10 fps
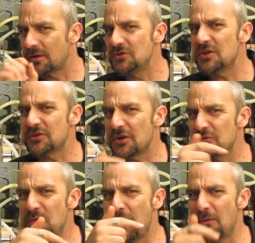Just
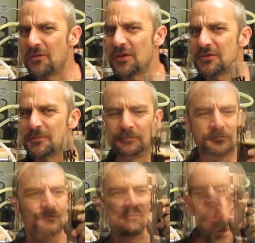goes well with this.
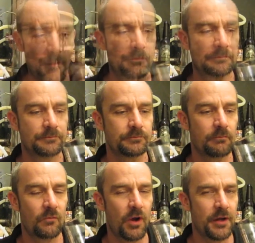
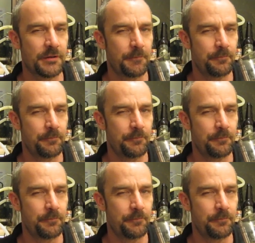Right.